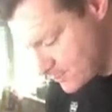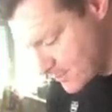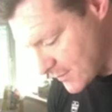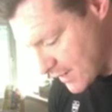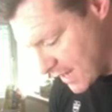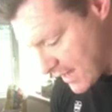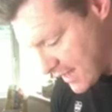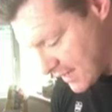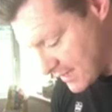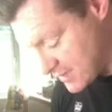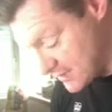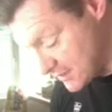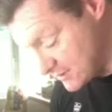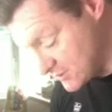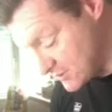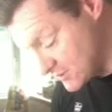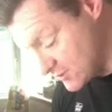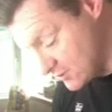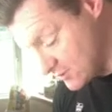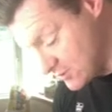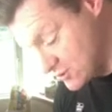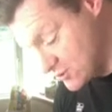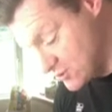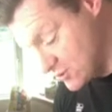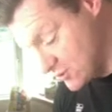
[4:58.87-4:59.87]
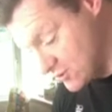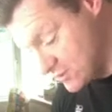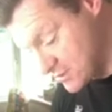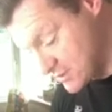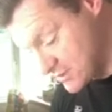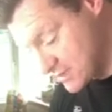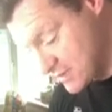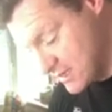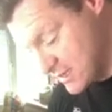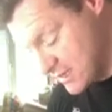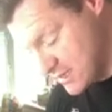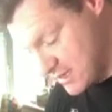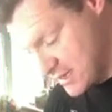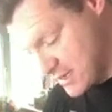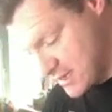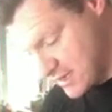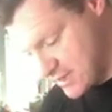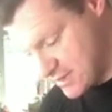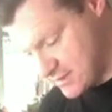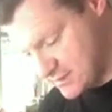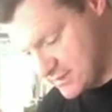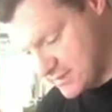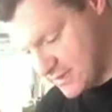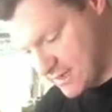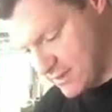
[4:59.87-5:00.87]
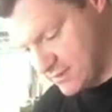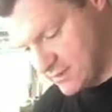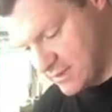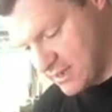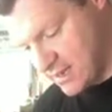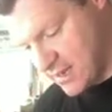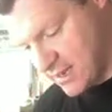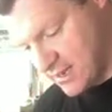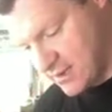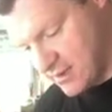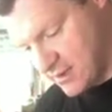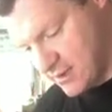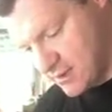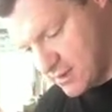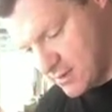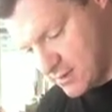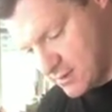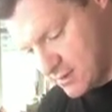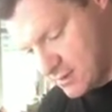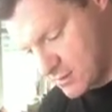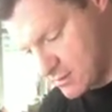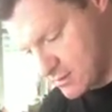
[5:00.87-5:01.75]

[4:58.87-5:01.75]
And I'm just going to throw it down the neck here.